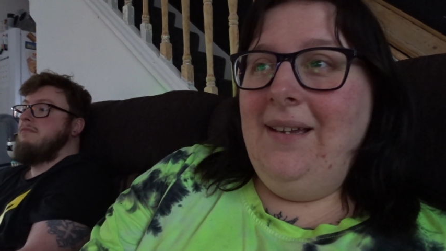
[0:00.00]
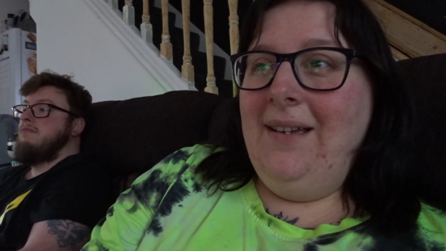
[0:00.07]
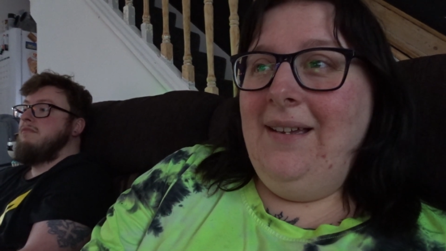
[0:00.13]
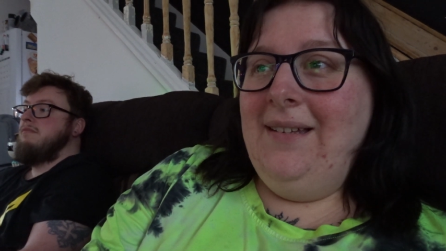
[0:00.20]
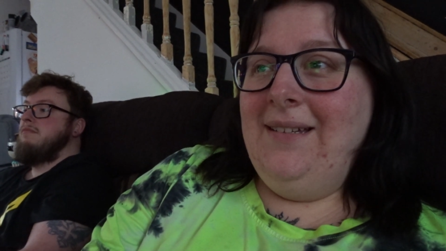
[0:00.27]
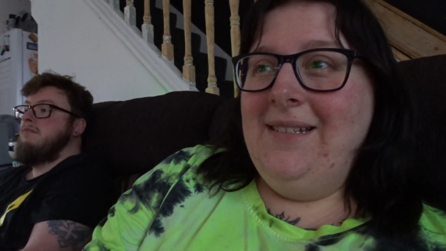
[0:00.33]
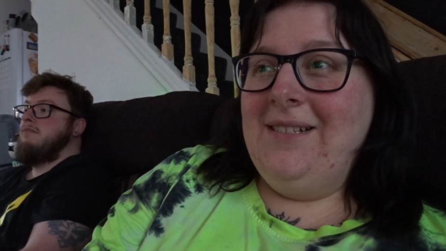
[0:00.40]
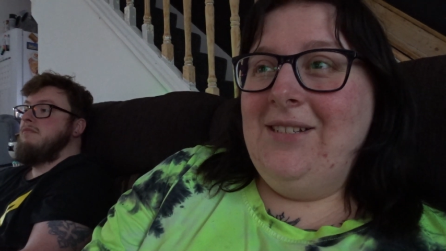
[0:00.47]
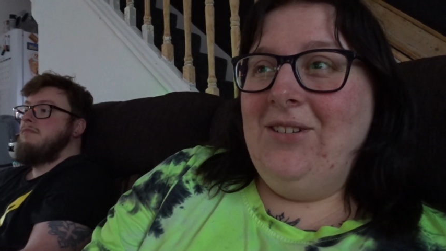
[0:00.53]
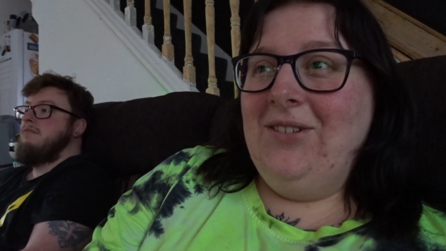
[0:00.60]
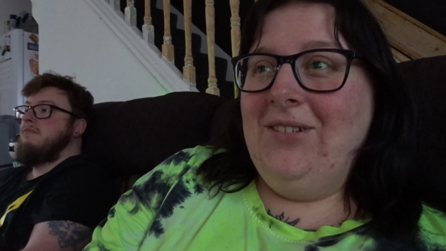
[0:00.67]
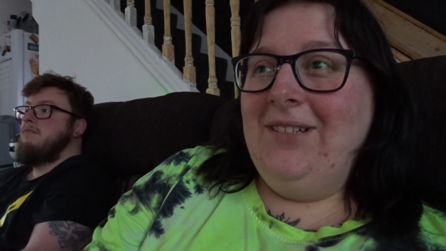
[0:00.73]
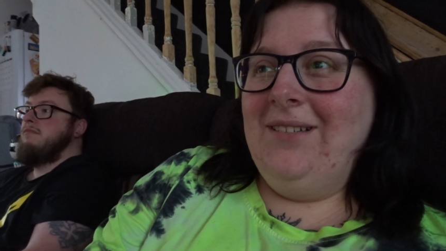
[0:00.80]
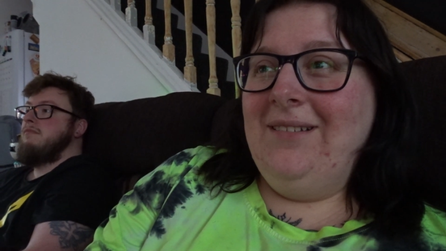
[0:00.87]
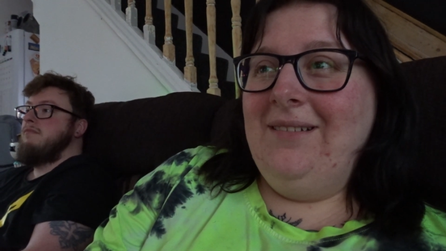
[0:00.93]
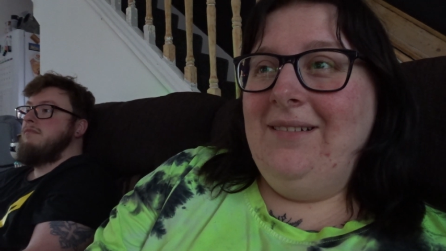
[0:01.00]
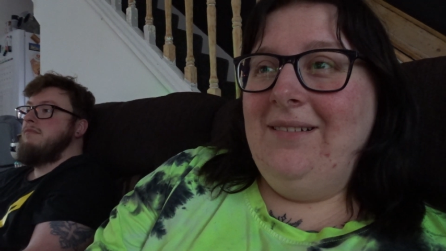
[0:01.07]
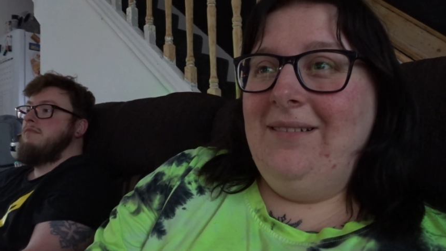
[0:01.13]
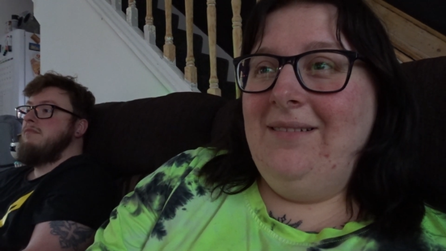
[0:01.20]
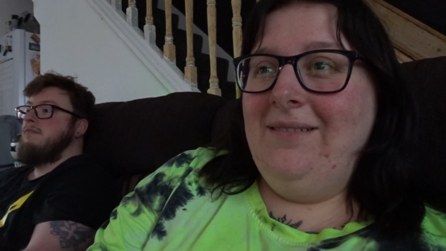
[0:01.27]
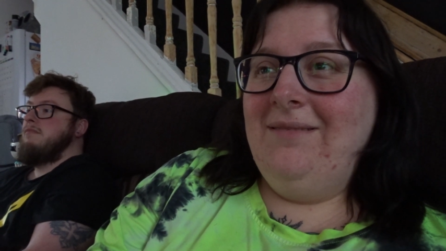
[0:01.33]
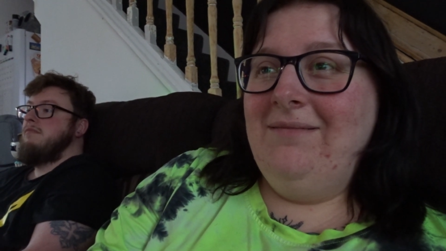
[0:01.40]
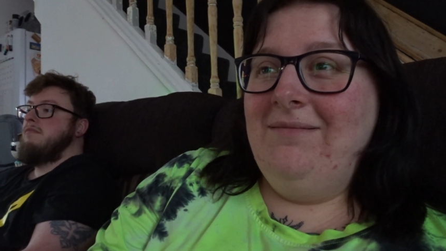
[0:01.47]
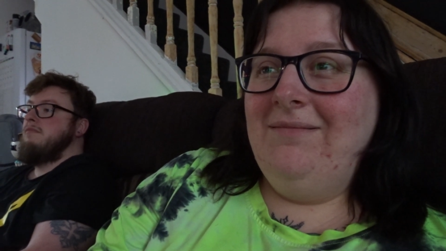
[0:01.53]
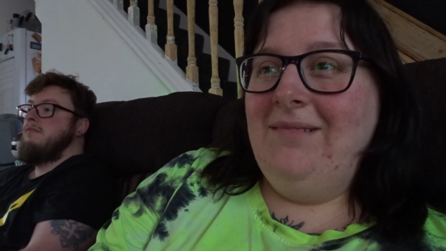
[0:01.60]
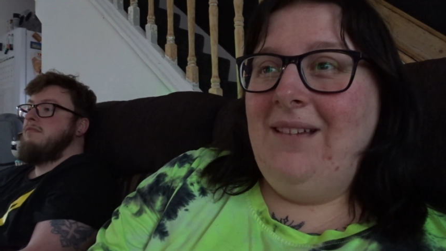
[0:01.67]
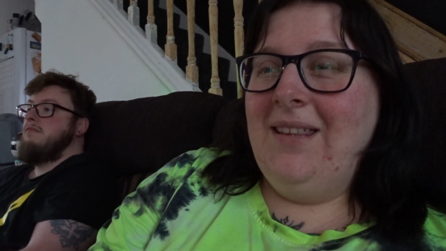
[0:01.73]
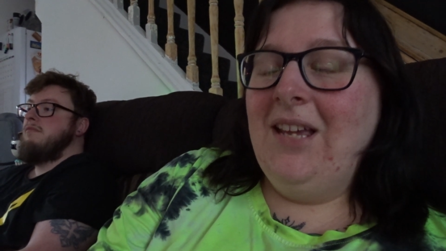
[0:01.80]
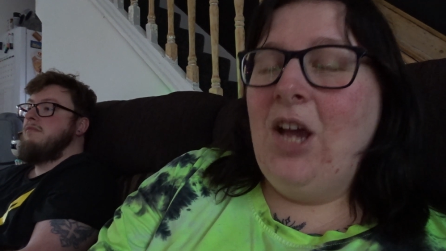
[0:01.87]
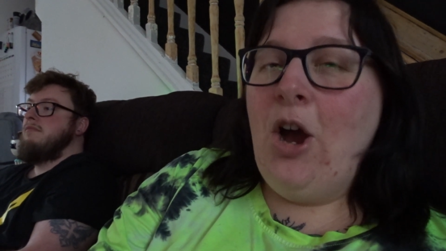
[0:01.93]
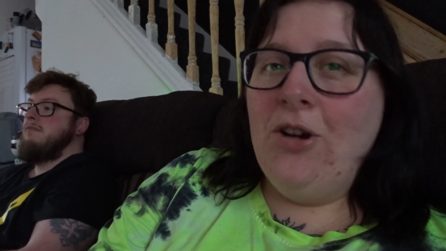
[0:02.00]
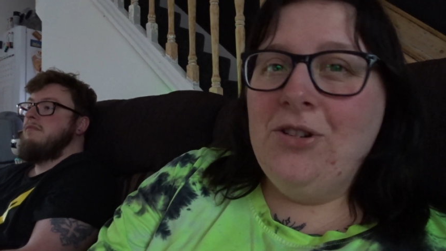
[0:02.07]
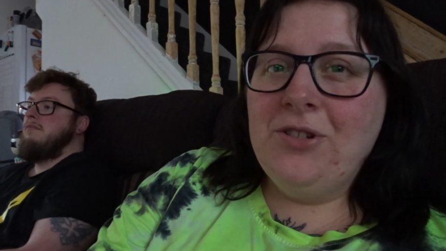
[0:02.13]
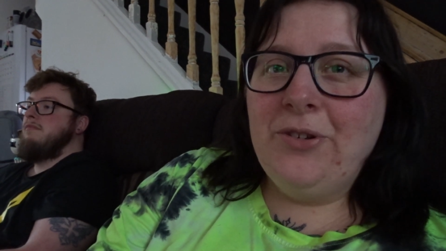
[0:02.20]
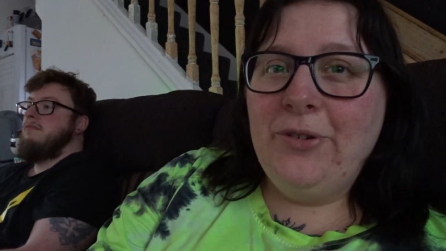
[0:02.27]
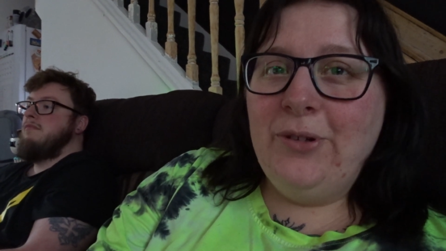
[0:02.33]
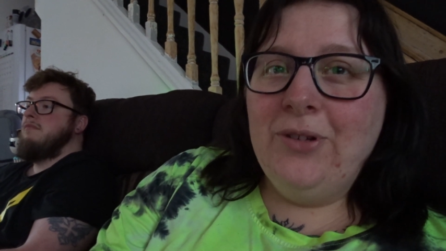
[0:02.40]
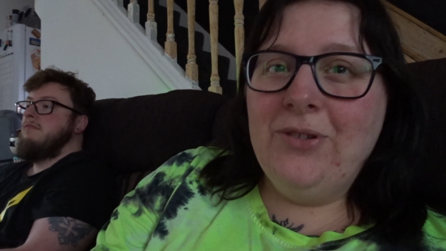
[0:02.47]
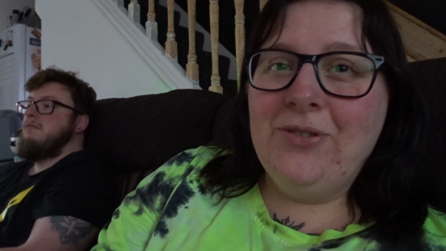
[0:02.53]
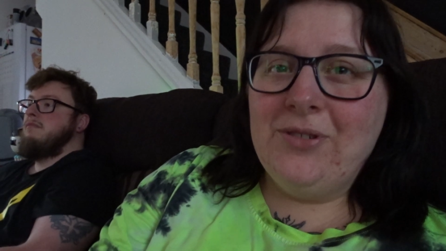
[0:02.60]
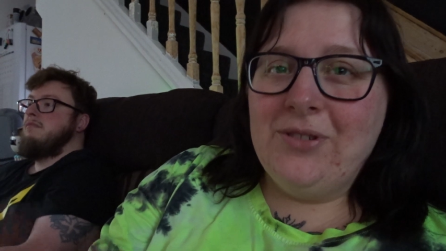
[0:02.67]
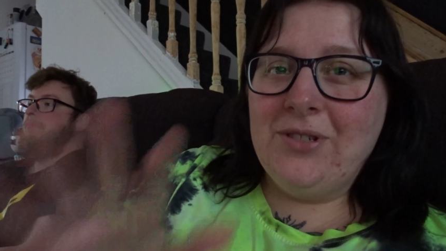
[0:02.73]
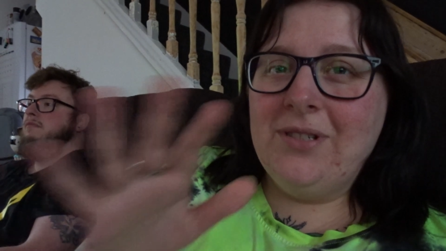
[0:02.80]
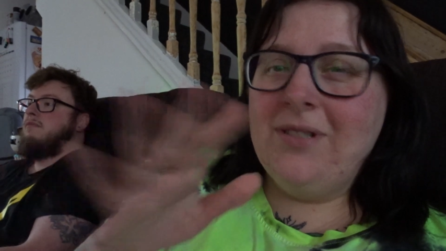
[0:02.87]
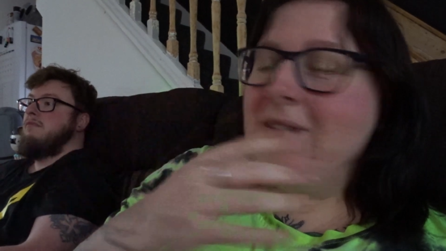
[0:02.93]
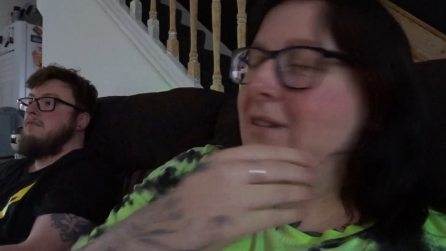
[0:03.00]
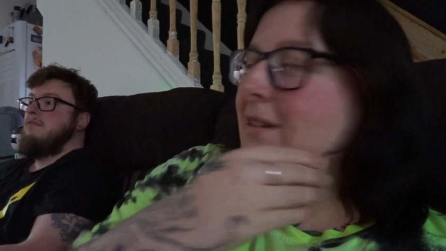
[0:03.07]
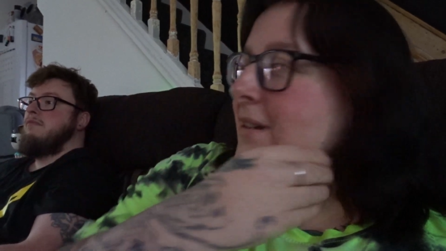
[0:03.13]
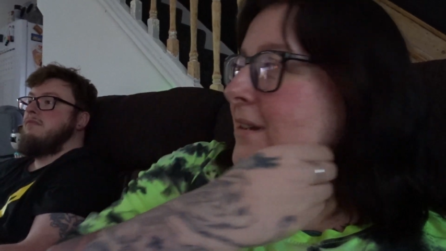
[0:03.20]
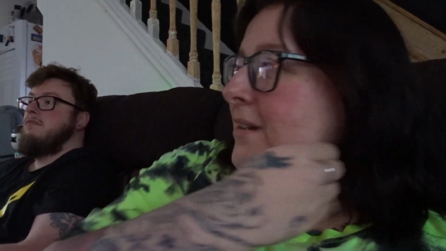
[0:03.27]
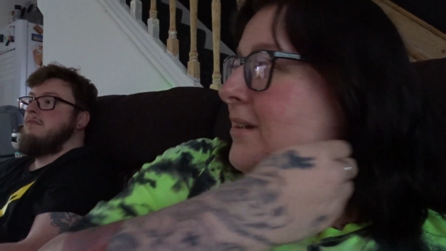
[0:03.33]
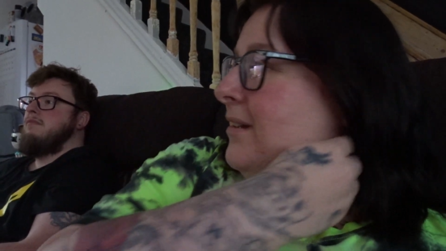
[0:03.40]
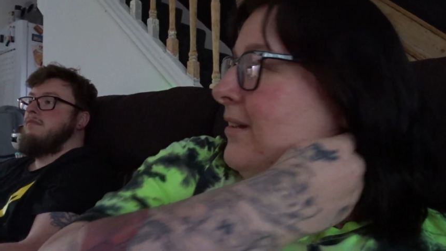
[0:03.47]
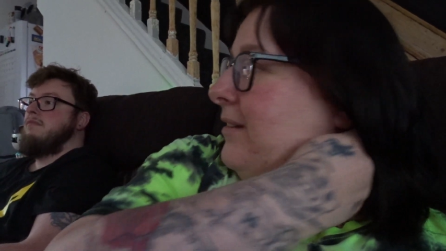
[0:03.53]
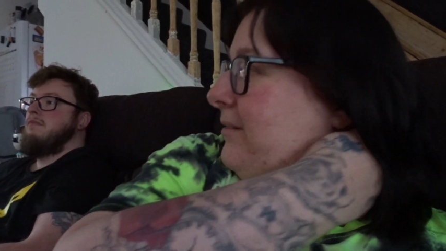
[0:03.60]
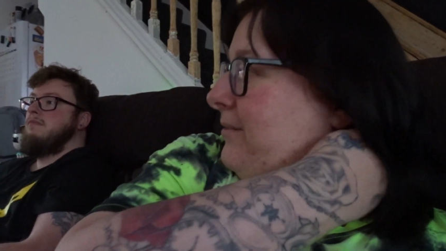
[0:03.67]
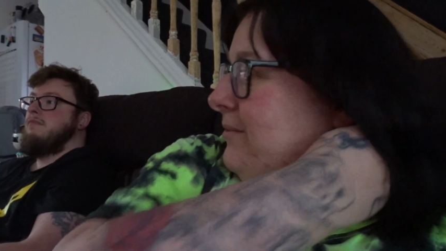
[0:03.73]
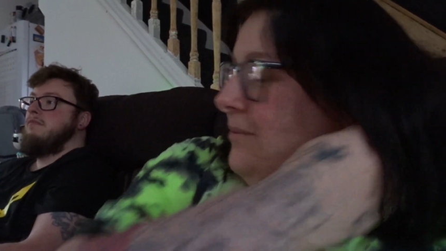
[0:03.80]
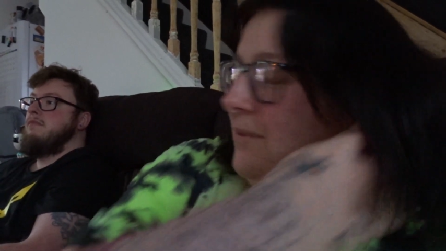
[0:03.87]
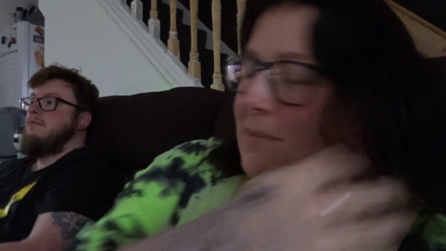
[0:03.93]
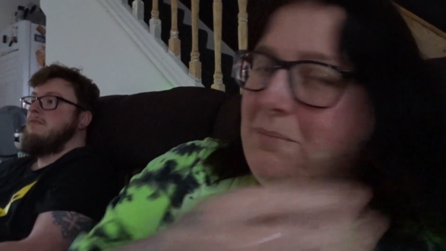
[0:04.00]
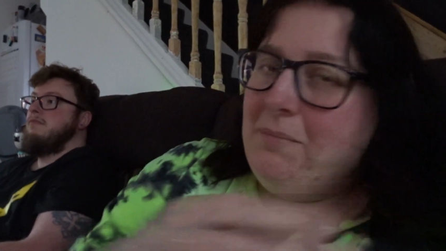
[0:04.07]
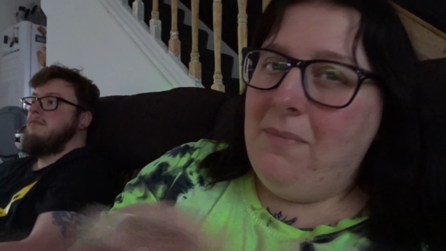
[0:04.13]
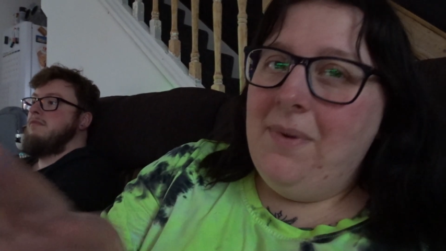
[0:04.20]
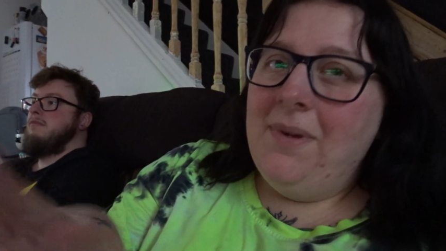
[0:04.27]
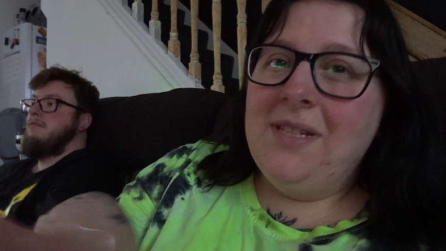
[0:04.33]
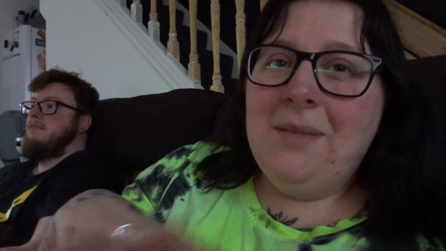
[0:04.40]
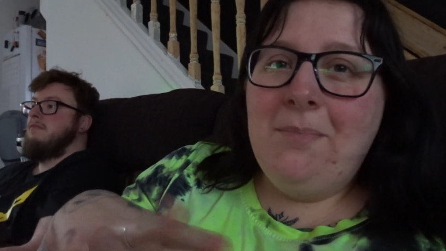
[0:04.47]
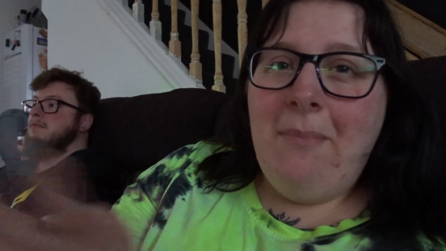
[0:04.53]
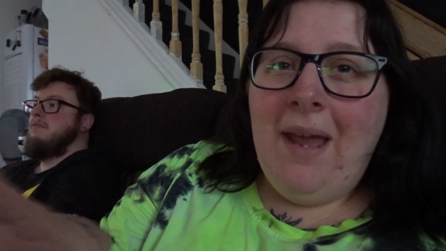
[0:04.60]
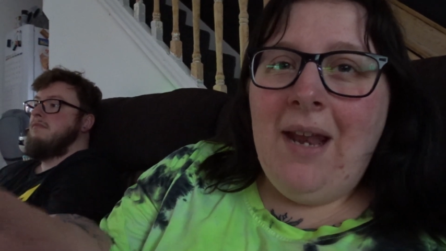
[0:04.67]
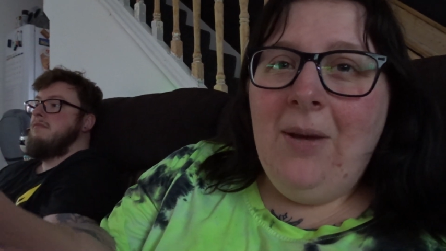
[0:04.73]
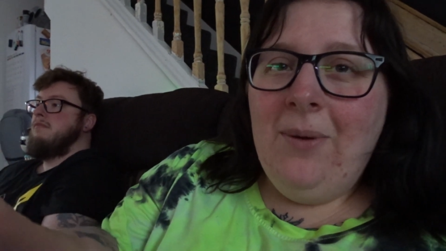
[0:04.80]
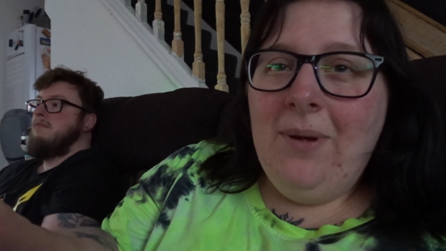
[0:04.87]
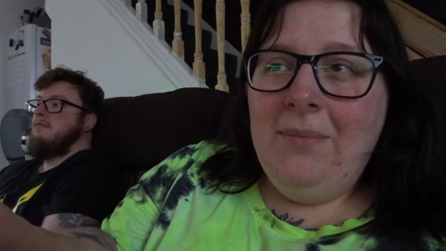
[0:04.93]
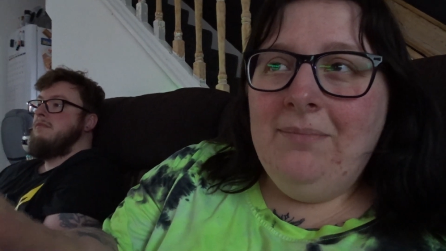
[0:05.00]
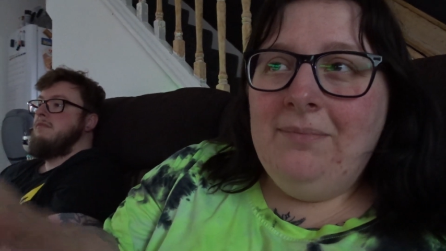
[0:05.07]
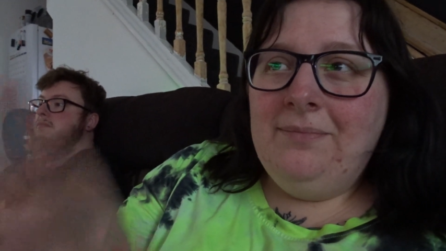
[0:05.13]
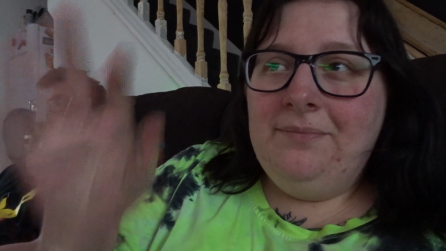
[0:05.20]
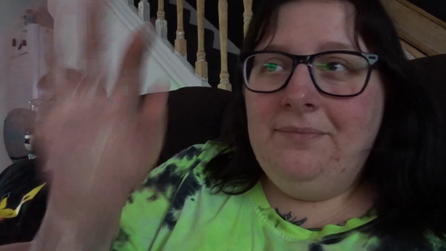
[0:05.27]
Speaker 1: and it's like, I think high school will just is it mellowing?